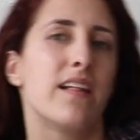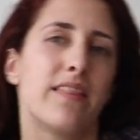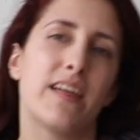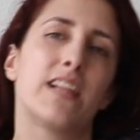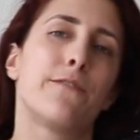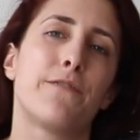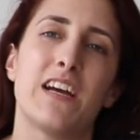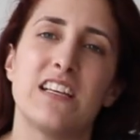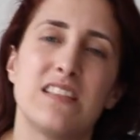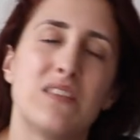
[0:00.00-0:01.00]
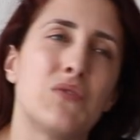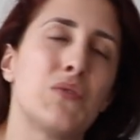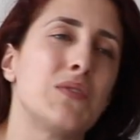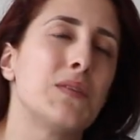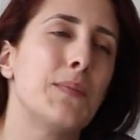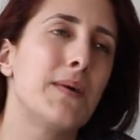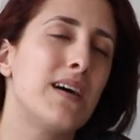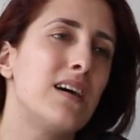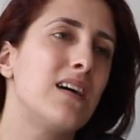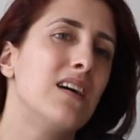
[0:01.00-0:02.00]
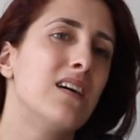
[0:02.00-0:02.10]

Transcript: that fight into the bar